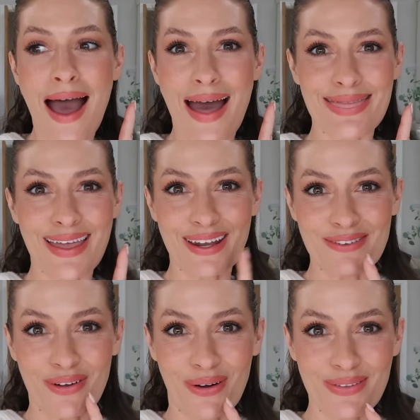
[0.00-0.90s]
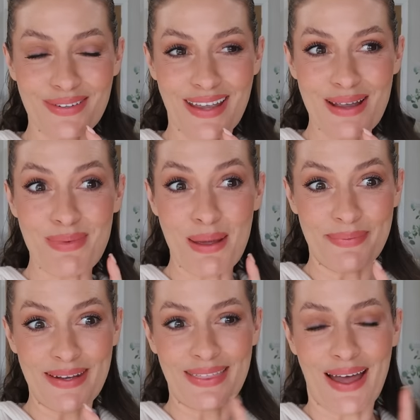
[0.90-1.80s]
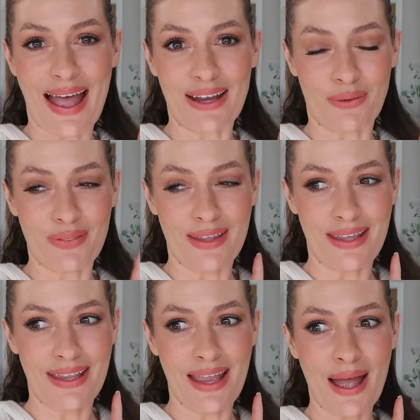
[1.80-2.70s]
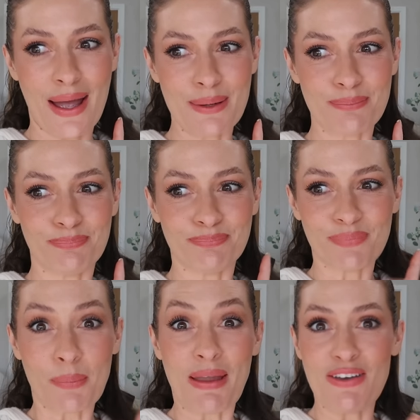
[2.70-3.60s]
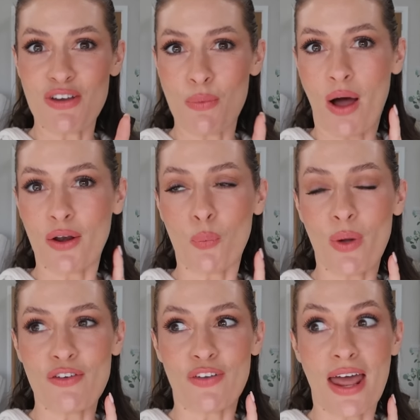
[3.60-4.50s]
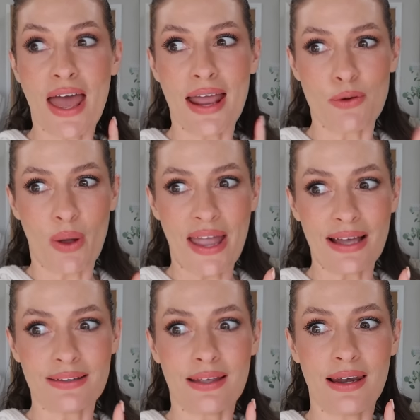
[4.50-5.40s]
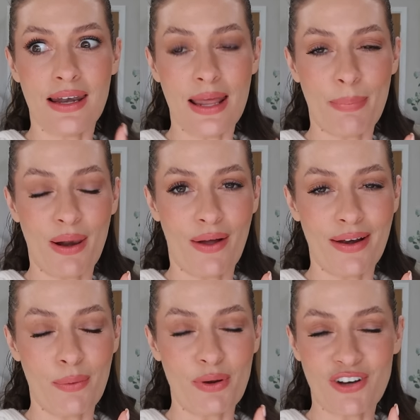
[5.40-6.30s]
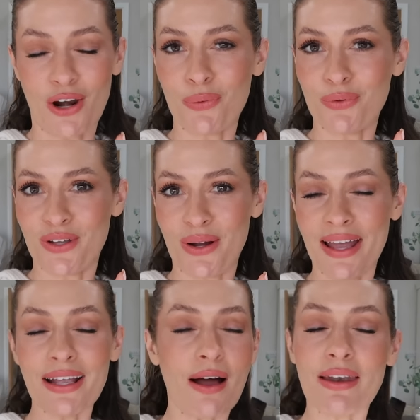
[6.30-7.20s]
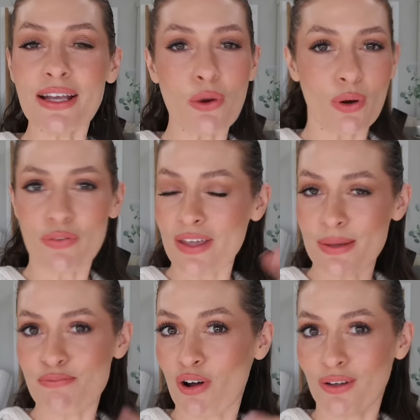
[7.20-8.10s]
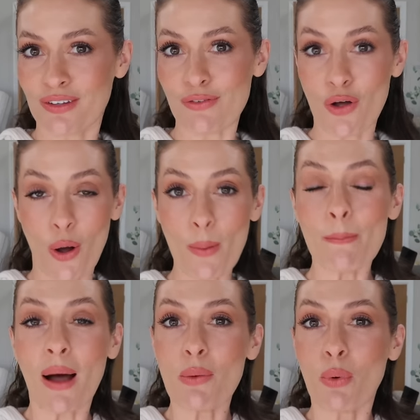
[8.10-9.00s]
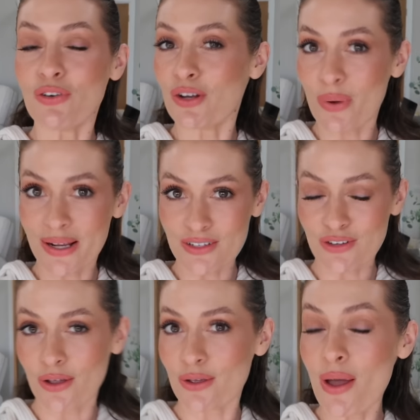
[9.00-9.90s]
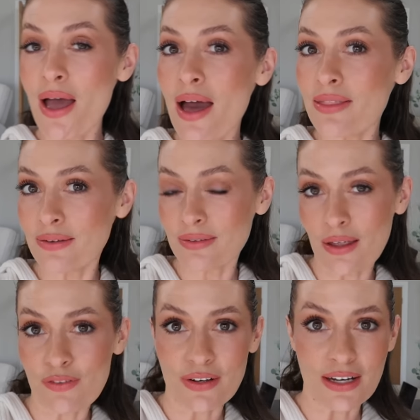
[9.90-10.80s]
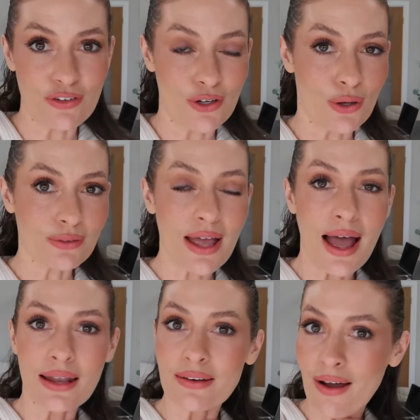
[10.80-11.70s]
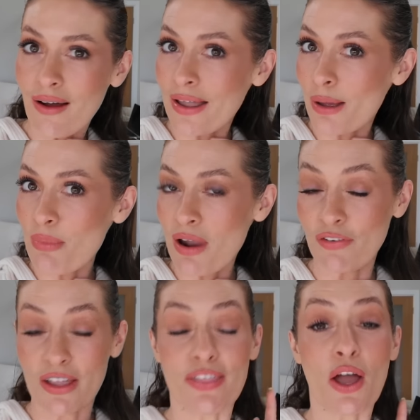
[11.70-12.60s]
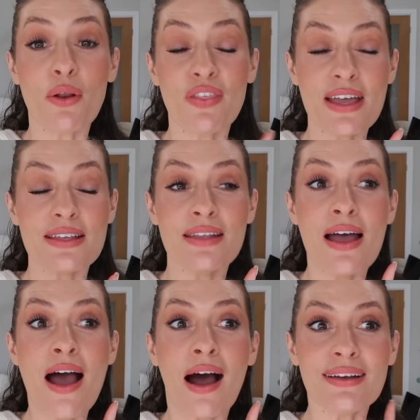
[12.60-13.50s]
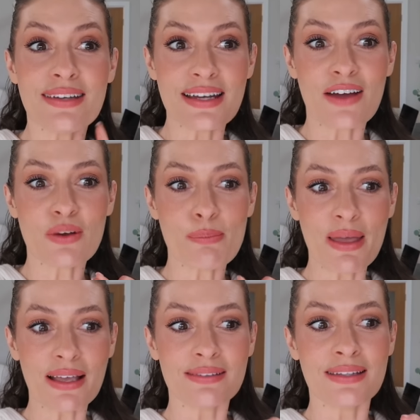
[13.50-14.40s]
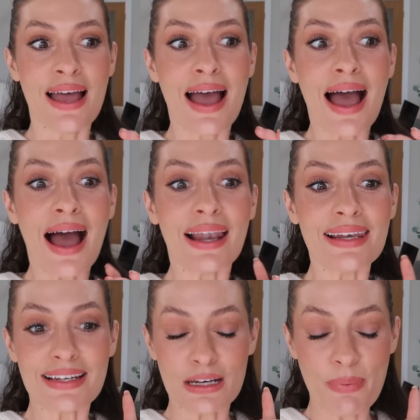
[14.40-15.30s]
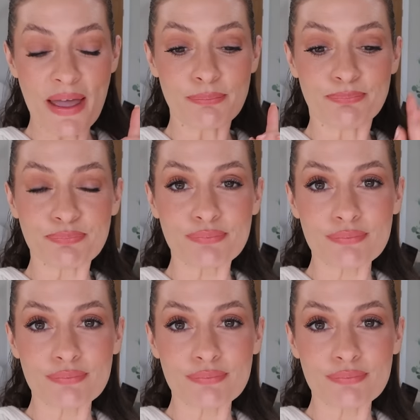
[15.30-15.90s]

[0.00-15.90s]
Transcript: And then I've got on the same lipstick that I had on the peachy one with an NYX lip liner, which I'll also link. I'll link all of the products that I've got on, but I wanted to quickly show you this is how the foundation looks, and I am loving it. The only thing is, I did have to mix a little bit